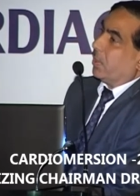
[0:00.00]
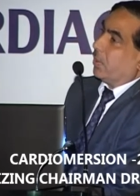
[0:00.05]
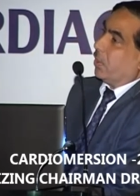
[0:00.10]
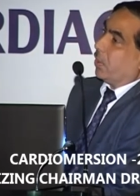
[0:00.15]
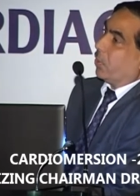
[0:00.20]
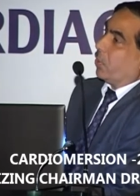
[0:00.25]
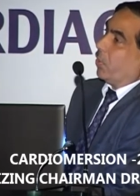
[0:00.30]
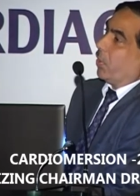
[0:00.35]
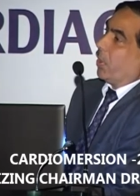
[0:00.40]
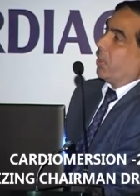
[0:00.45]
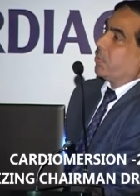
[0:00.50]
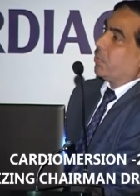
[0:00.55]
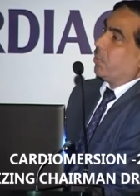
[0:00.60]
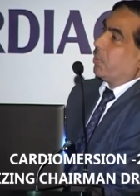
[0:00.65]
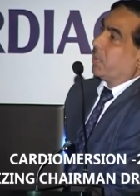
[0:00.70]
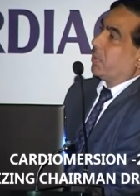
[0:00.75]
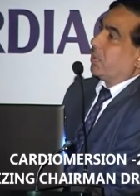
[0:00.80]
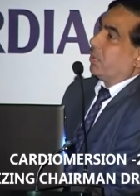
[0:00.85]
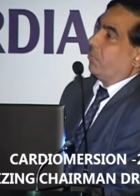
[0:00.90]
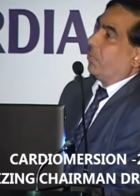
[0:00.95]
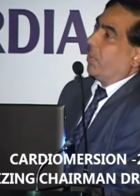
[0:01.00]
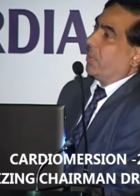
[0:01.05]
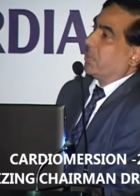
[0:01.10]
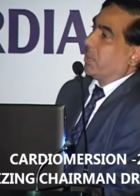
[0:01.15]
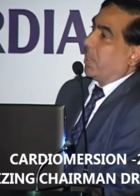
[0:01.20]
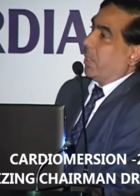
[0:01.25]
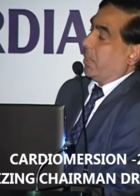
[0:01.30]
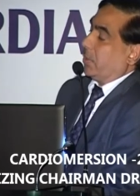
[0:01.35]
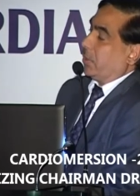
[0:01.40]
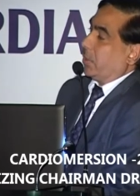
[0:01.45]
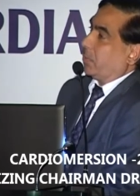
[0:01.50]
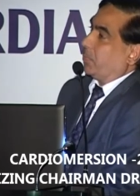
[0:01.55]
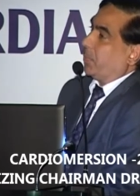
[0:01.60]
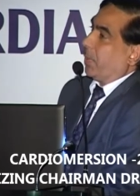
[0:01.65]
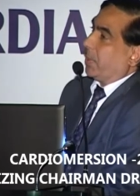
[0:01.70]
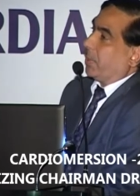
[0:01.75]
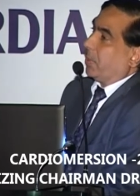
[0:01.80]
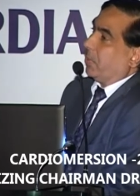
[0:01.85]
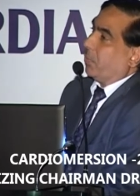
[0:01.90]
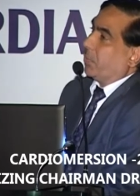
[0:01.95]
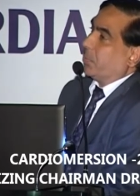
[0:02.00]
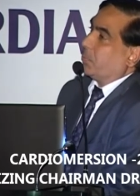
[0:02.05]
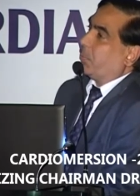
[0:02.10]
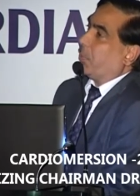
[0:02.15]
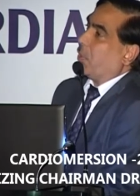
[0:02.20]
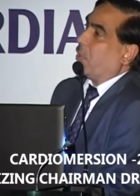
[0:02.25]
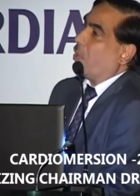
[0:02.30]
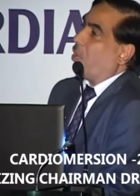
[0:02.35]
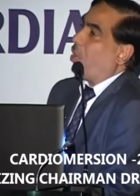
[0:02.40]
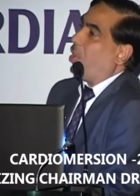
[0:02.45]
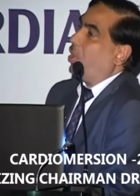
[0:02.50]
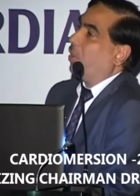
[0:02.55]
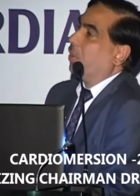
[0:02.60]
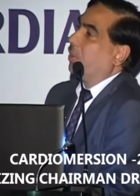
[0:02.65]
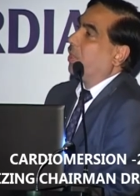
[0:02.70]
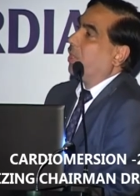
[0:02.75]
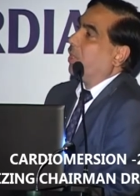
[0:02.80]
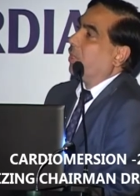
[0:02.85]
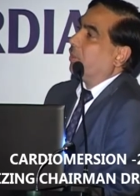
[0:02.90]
The QRS duration was, as expected, was prolonged.